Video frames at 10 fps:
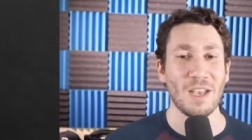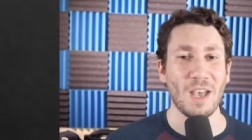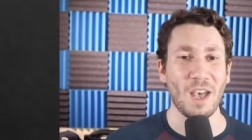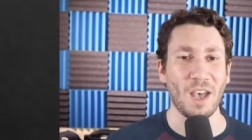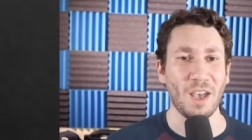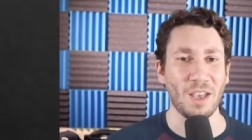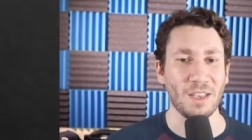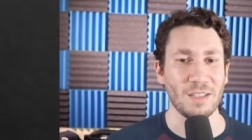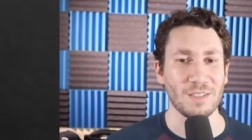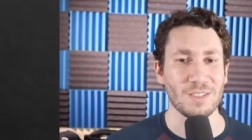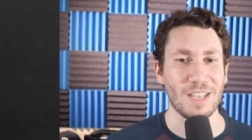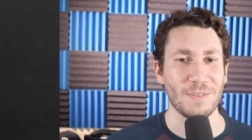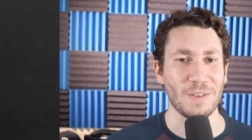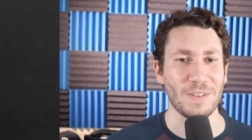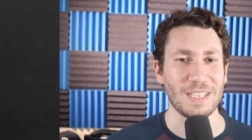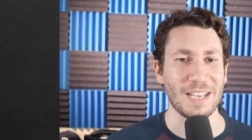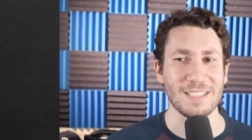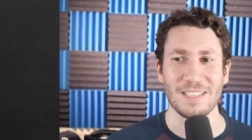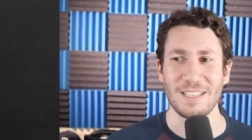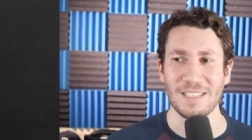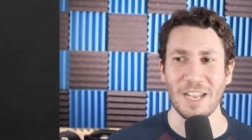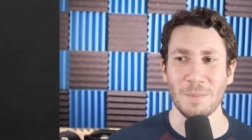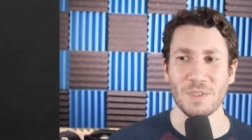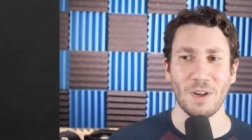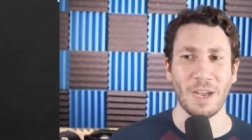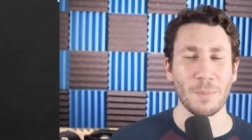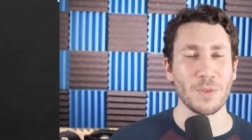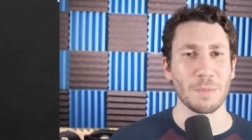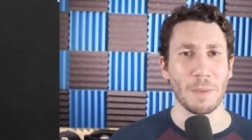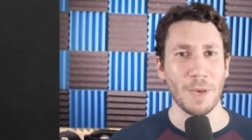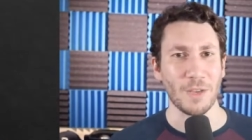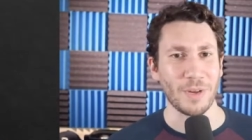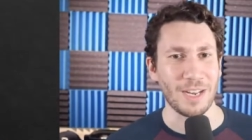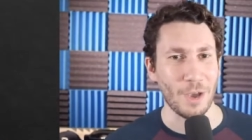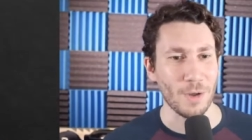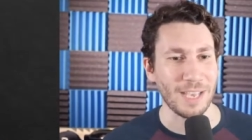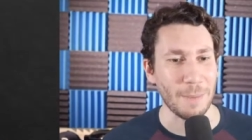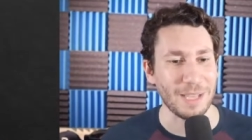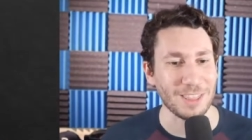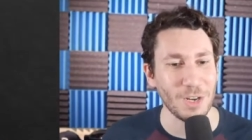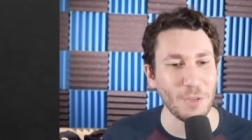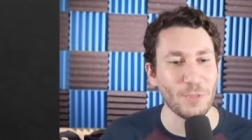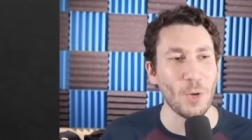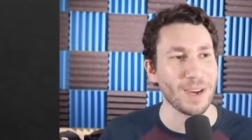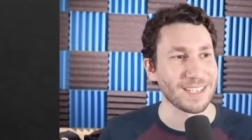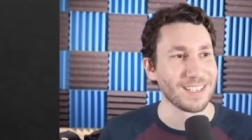Uh, is having a fantastic season. I'm sorry, I'm losing my mind right now. Okay, I'm at 34.